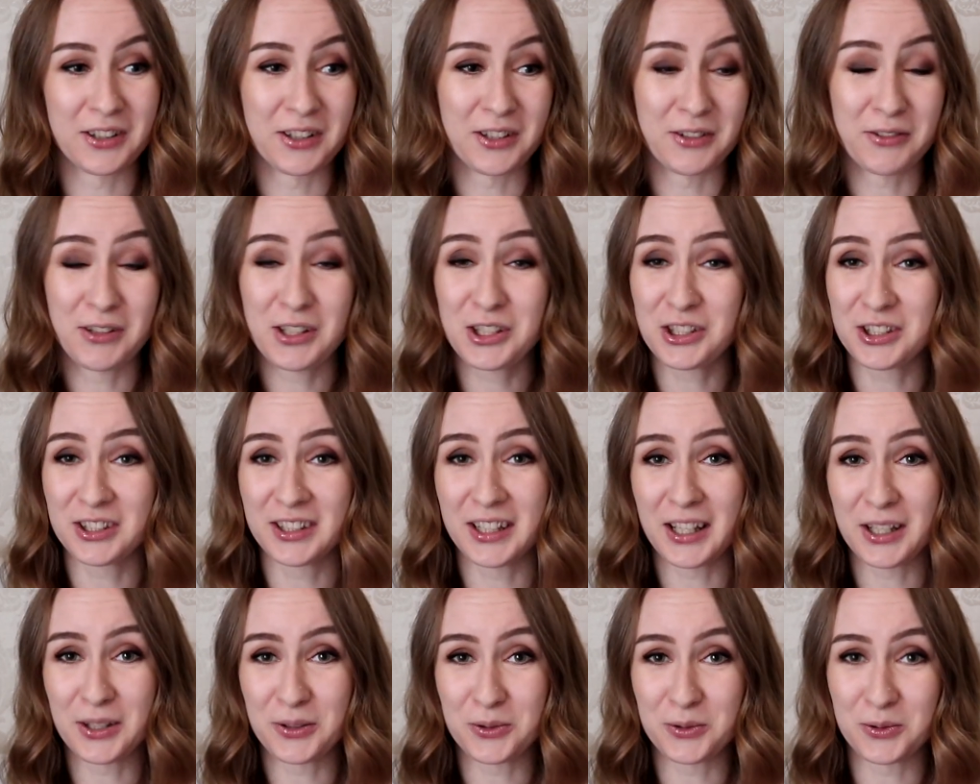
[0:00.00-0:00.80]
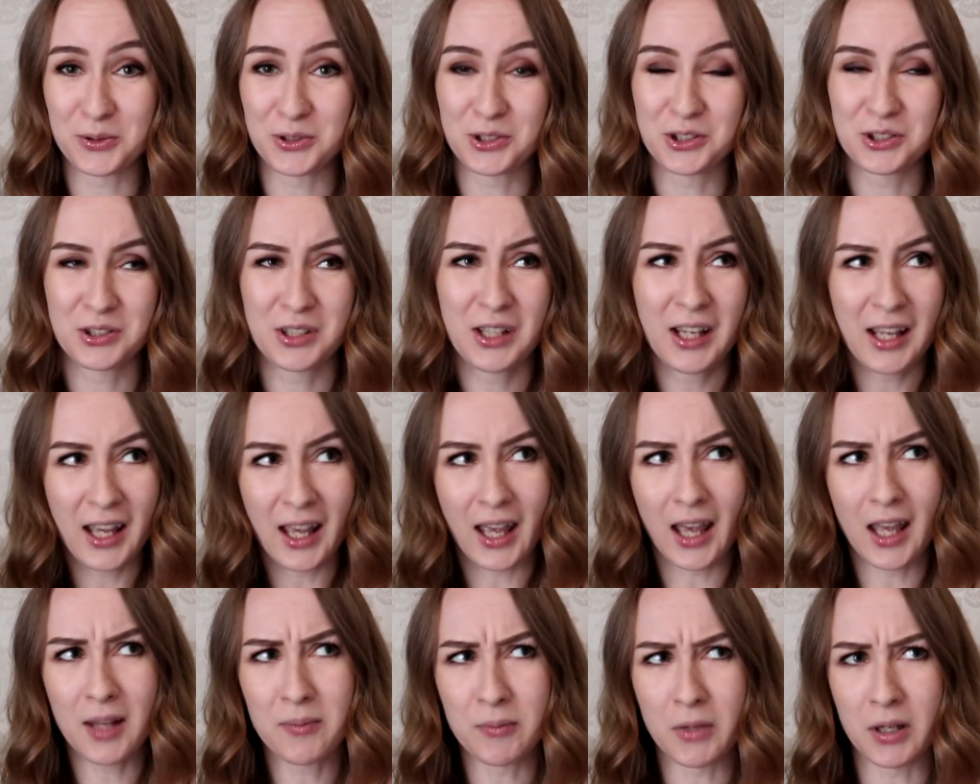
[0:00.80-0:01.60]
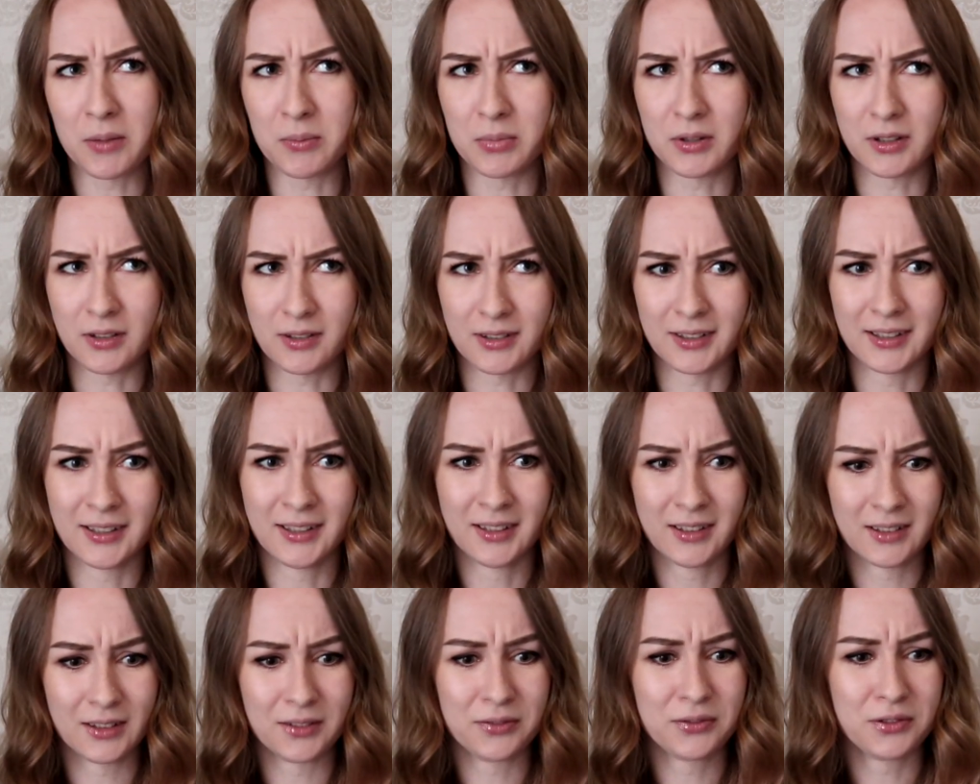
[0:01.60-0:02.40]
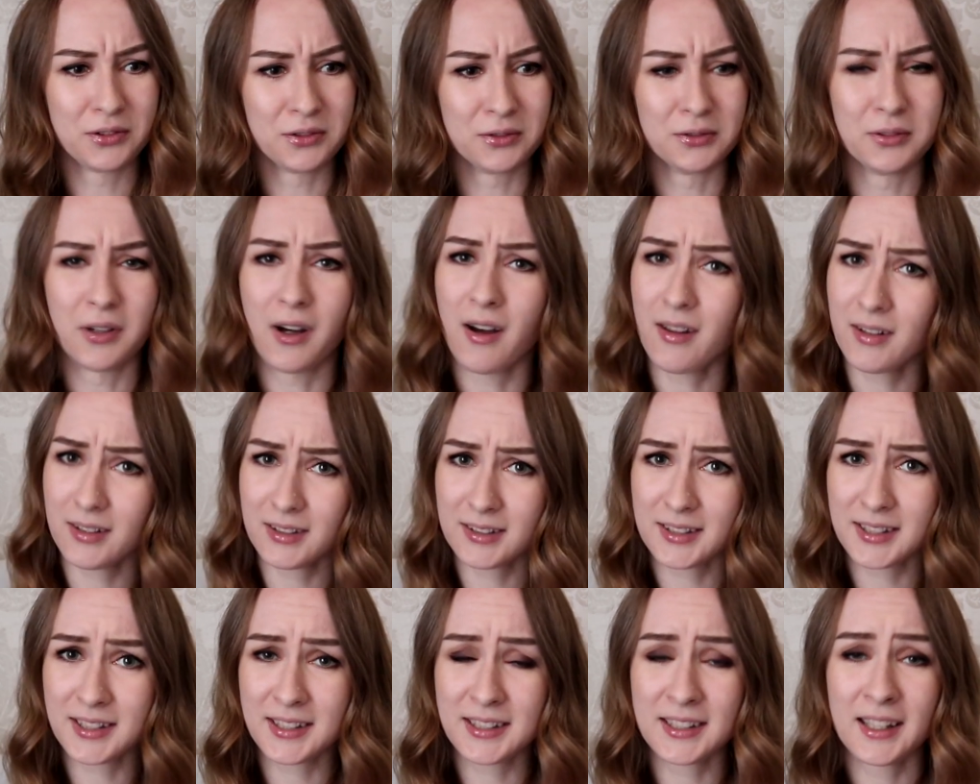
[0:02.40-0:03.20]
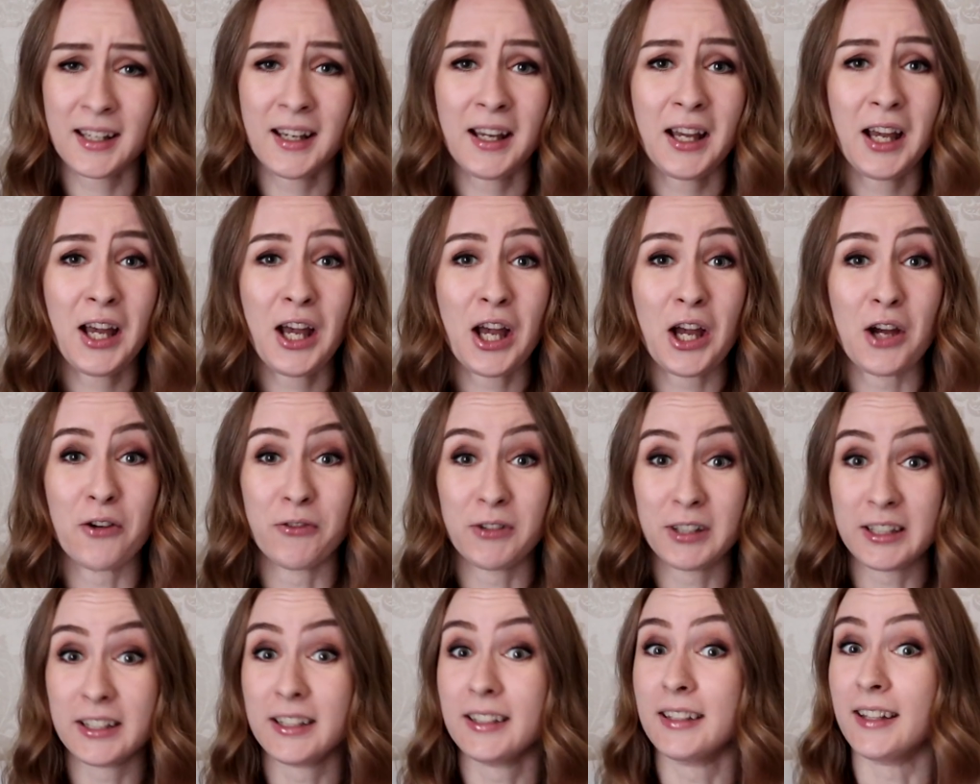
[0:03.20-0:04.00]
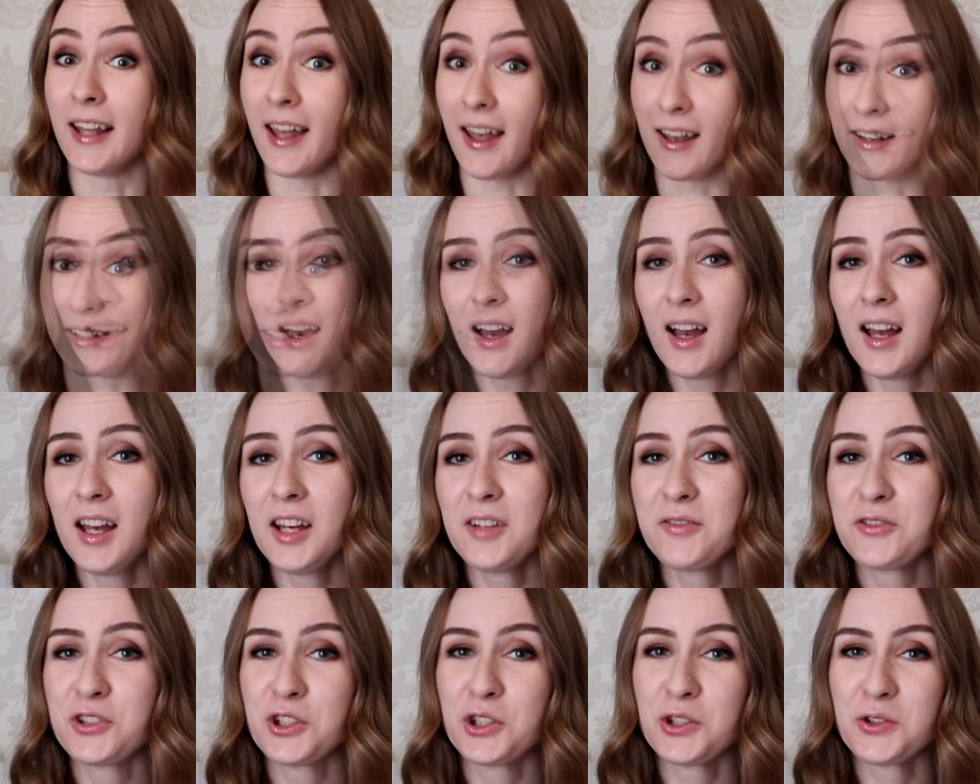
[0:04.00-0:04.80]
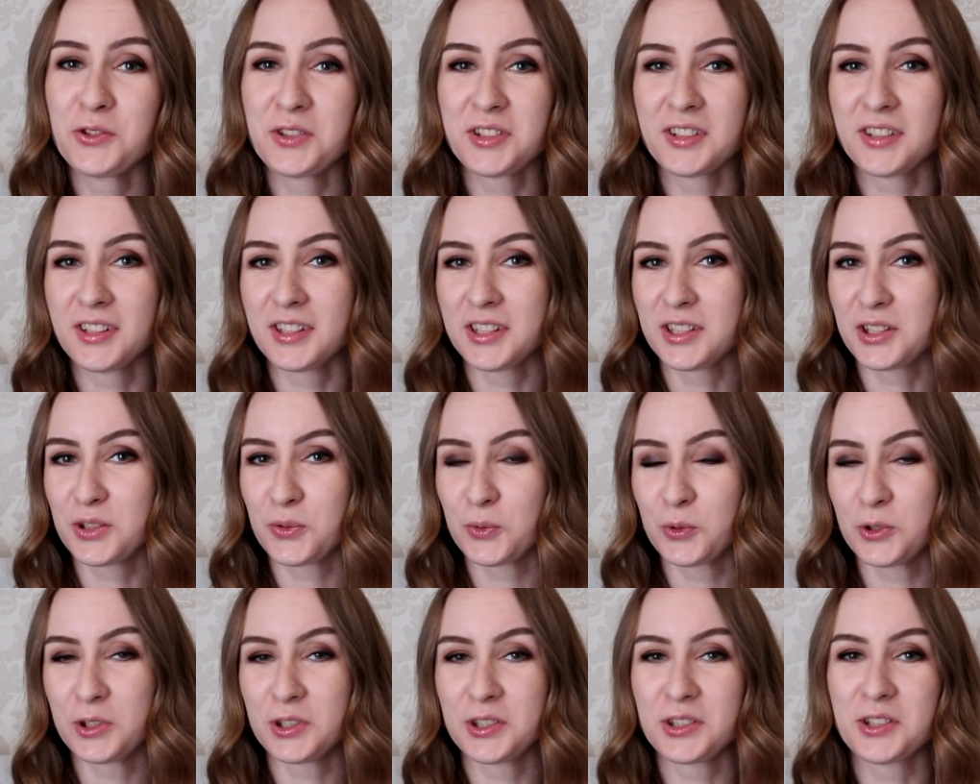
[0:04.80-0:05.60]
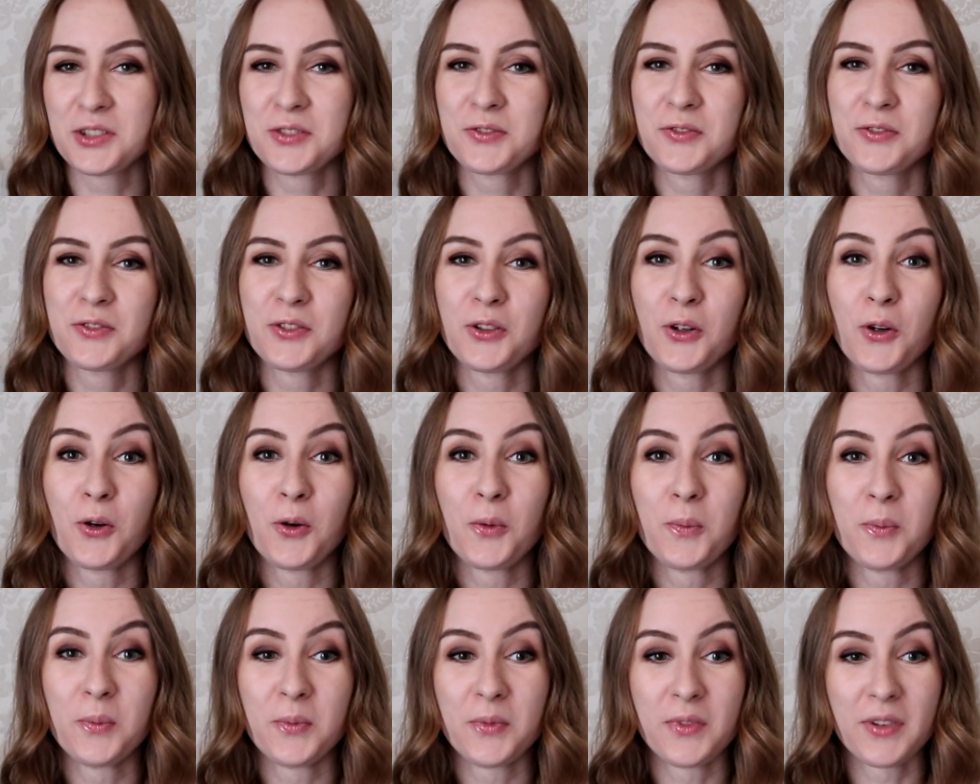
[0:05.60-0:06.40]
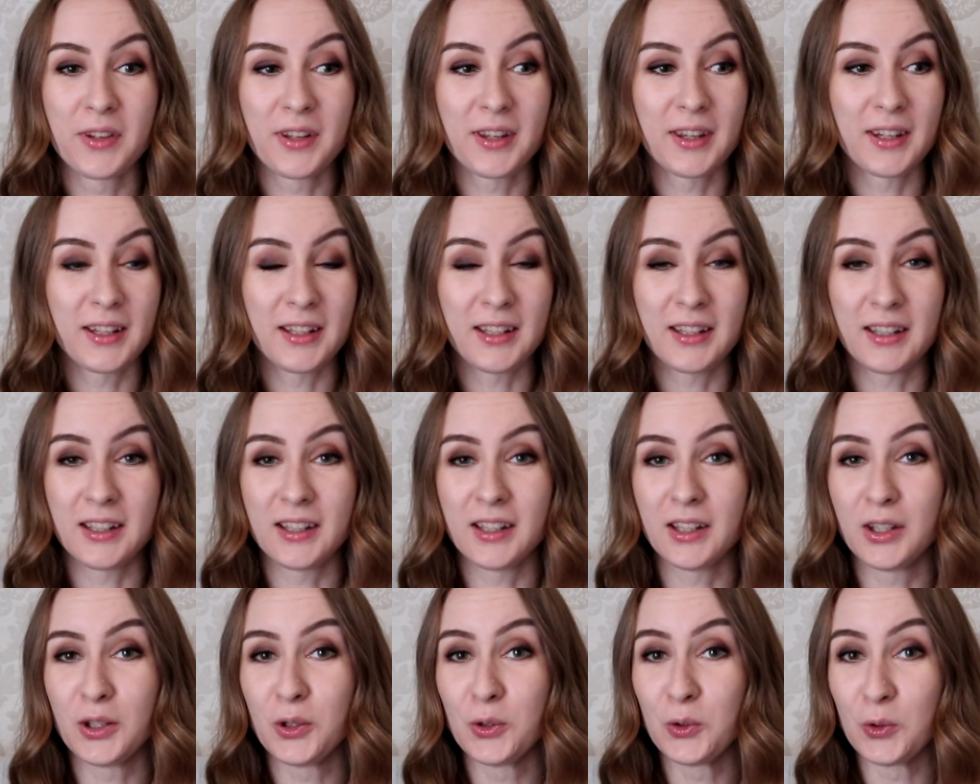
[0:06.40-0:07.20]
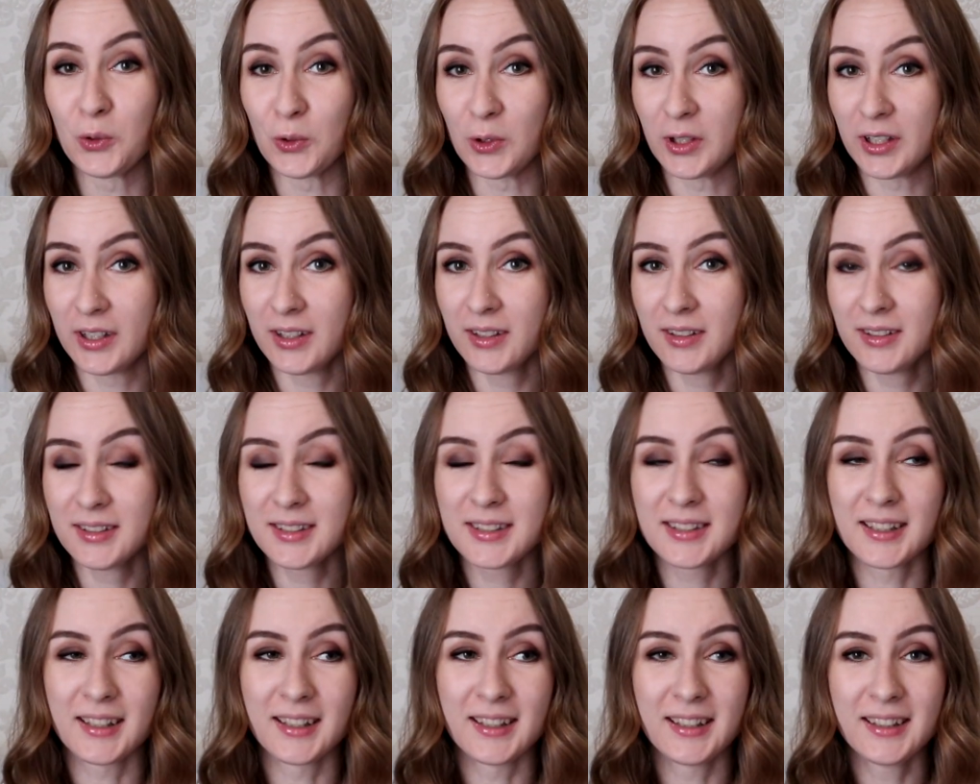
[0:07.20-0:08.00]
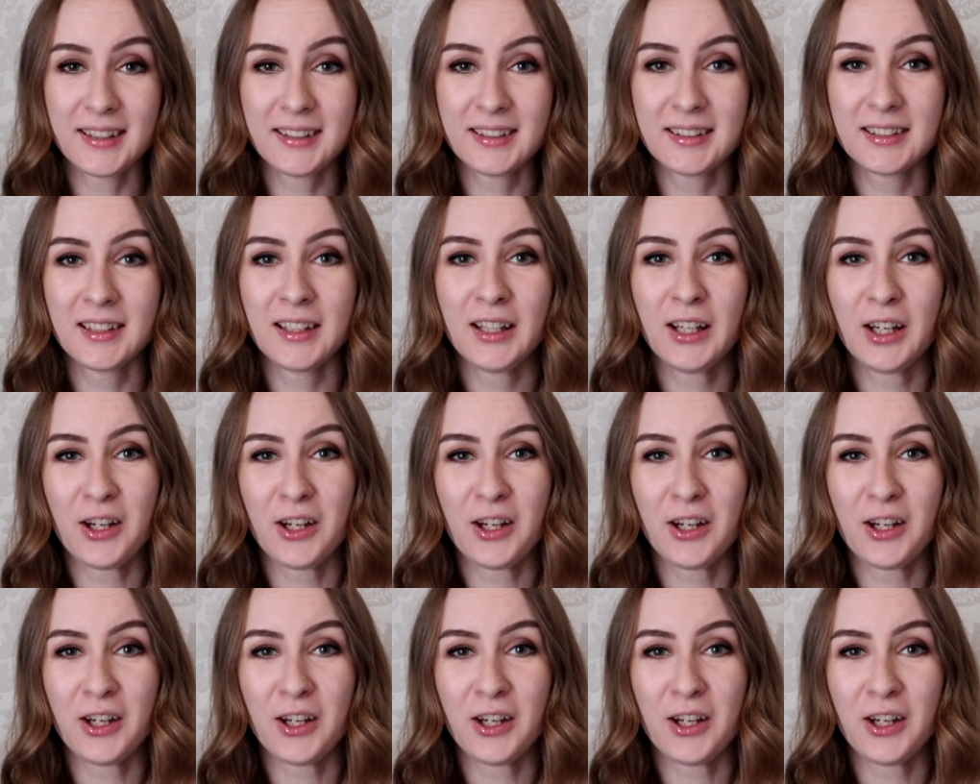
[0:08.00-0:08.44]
Russian language and maybe a few others really lack. I have chosen these words from the Yle site,